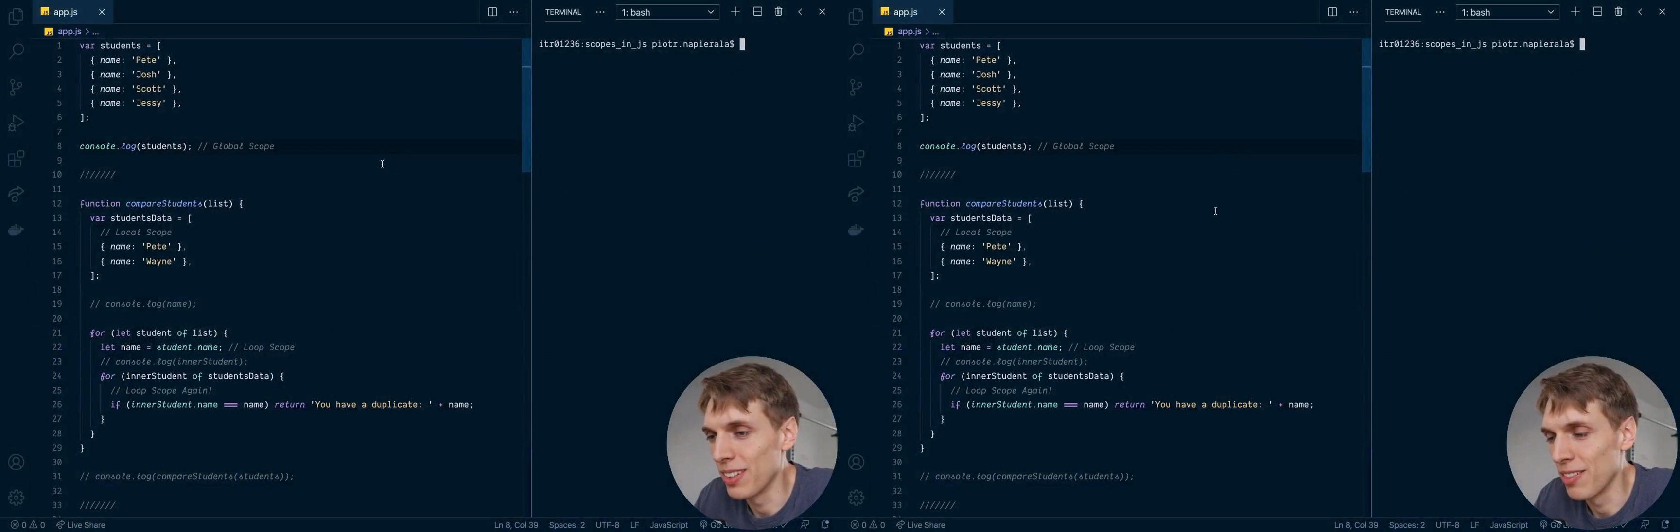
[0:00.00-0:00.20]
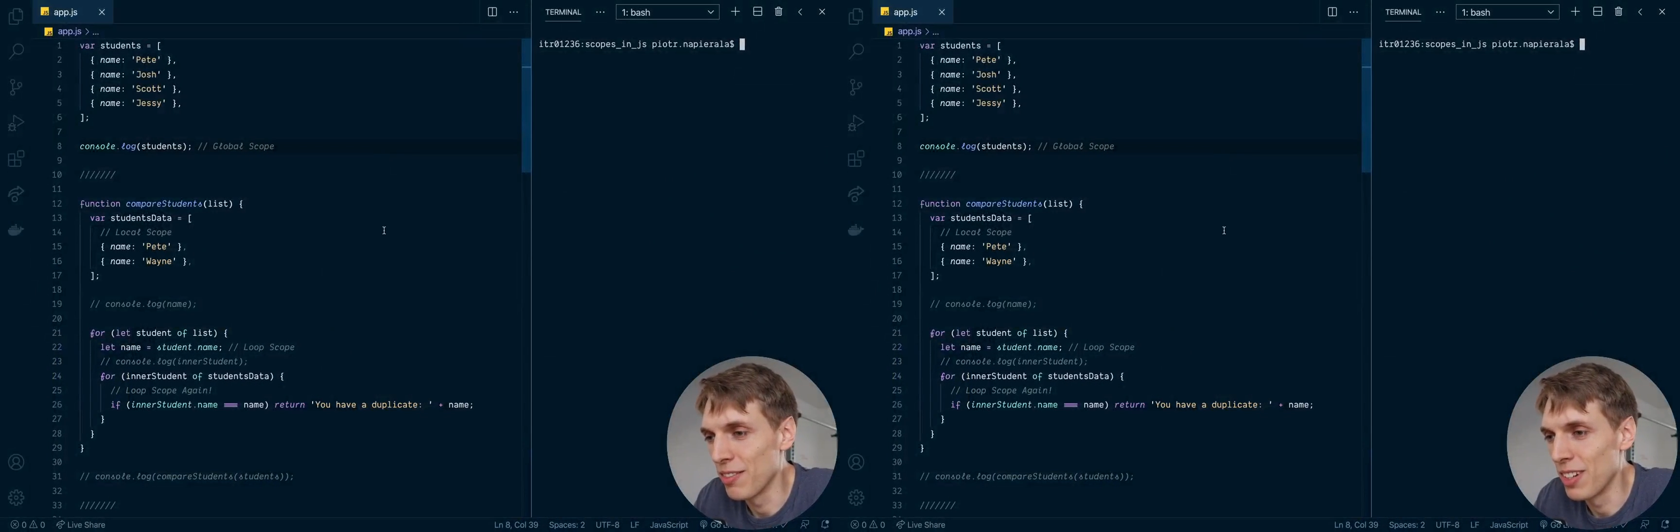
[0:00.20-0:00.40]

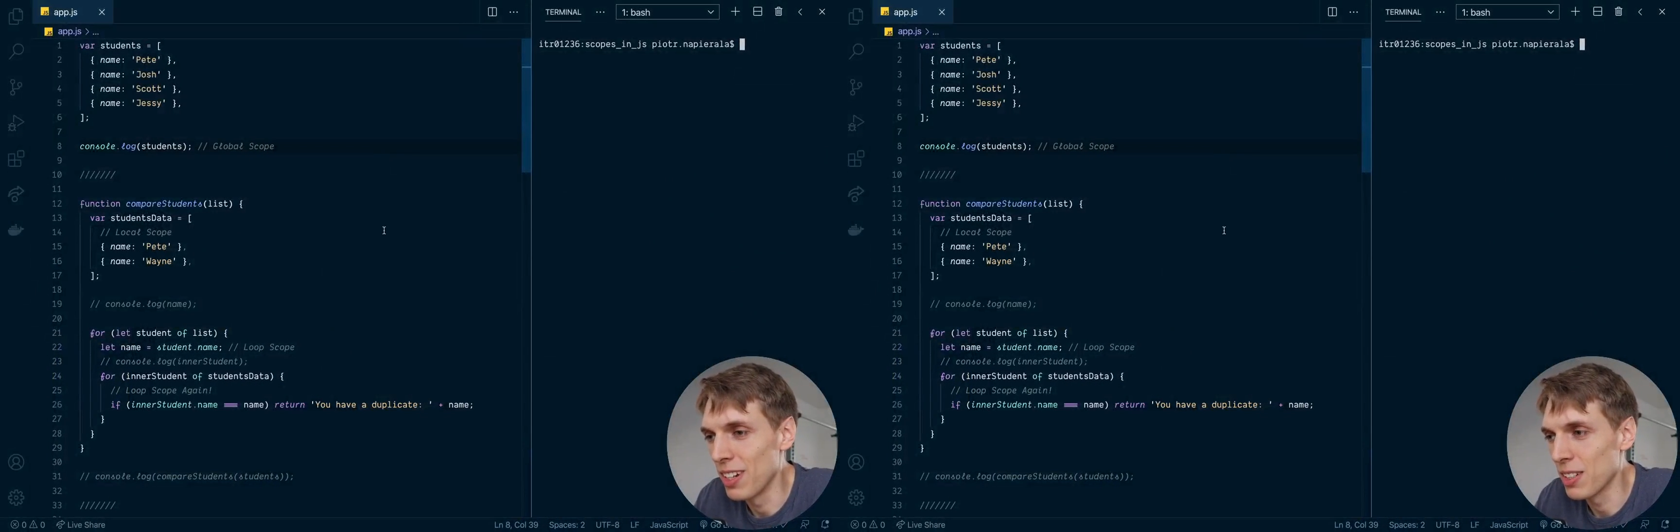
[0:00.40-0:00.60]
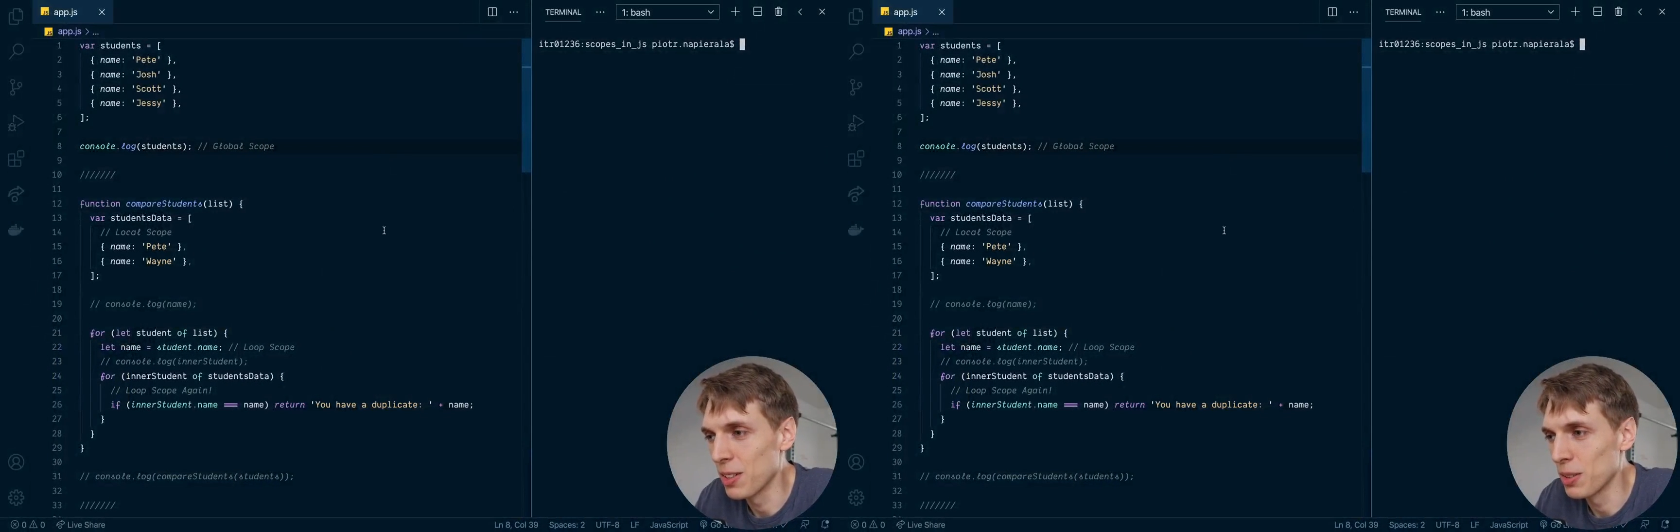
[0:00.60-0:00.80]

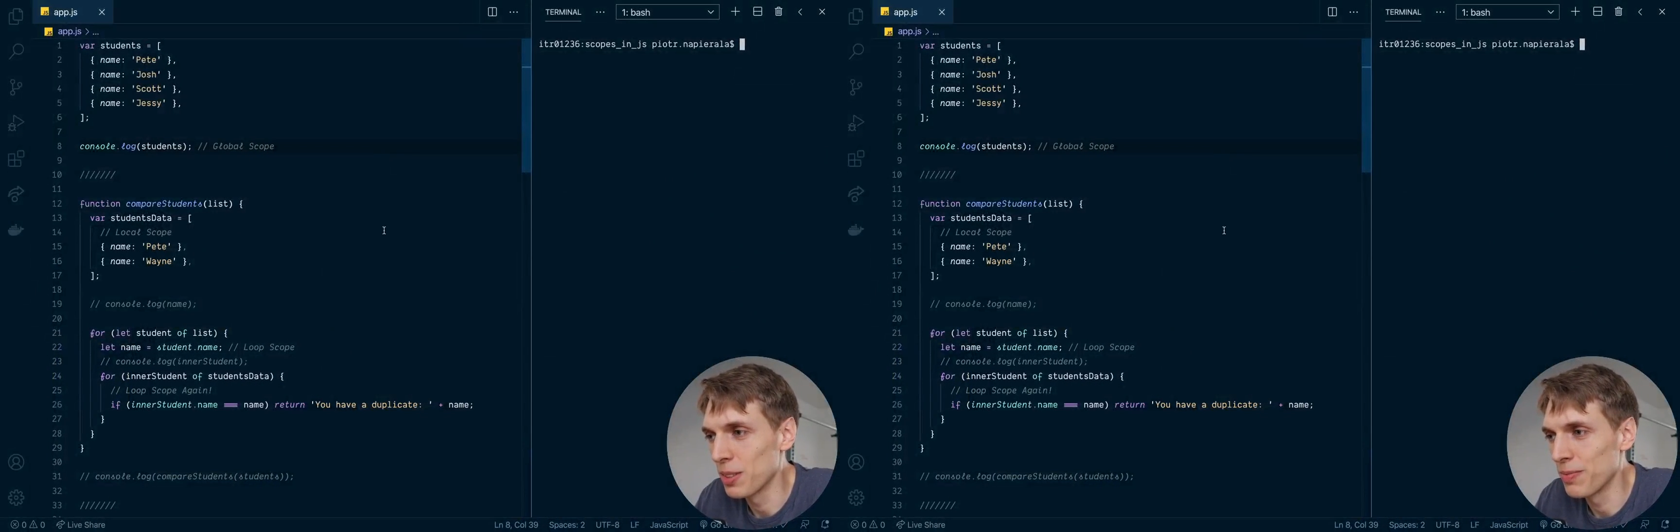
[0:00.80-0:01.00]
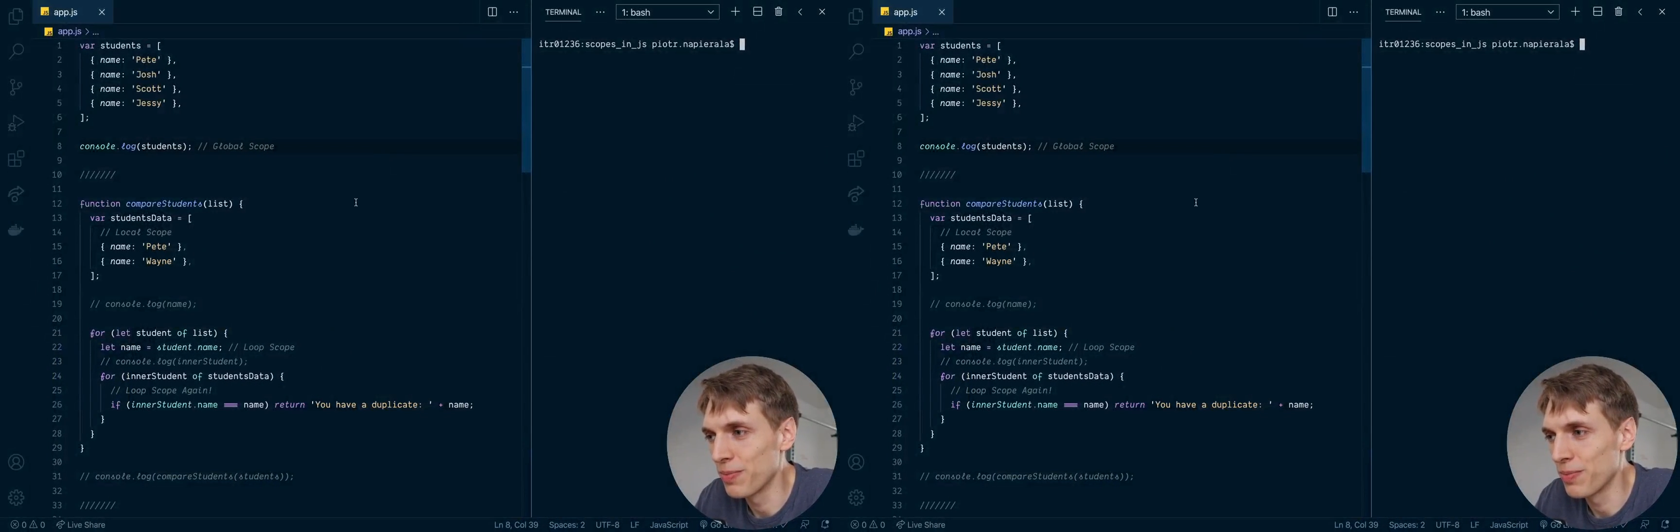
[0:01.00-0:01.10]
VS Code,